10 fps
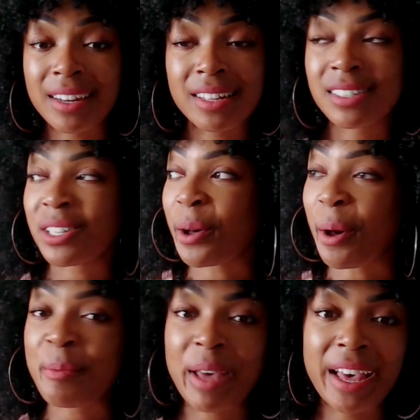It's not
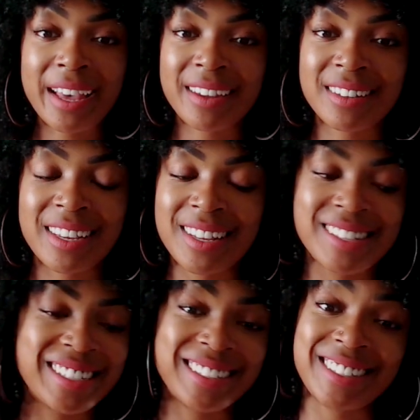all bad. It
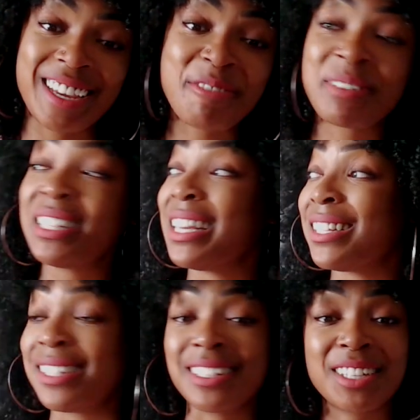isn't. It really
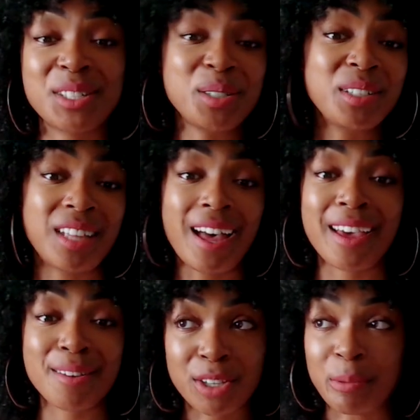isn't. Because you're
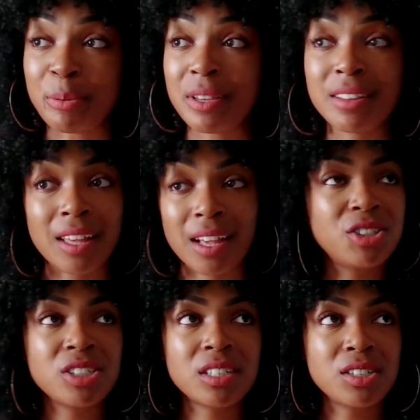alive. You're breathing.
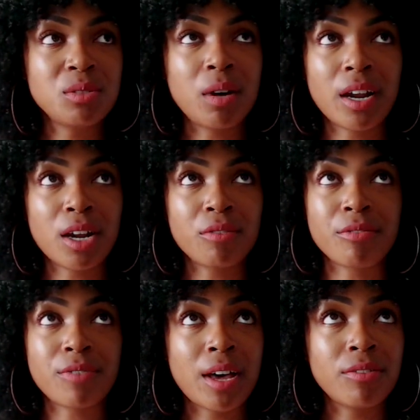Just because you got out of a
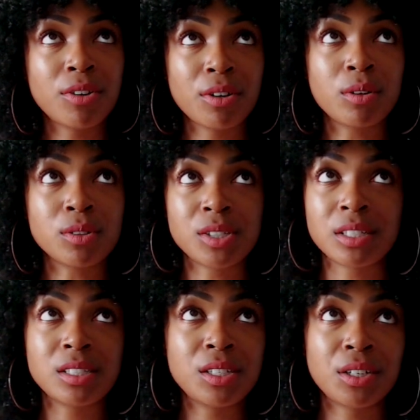five-year,
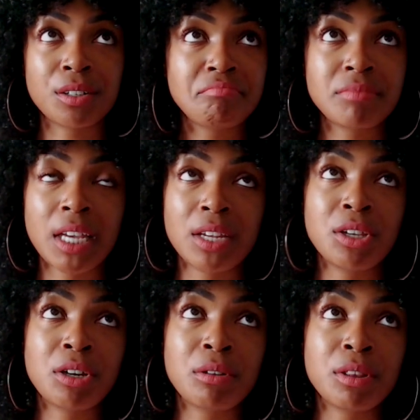six-year,
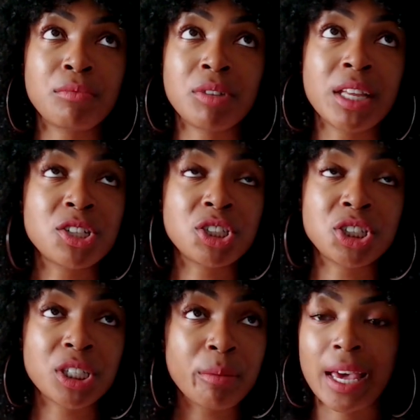ten-year relationship,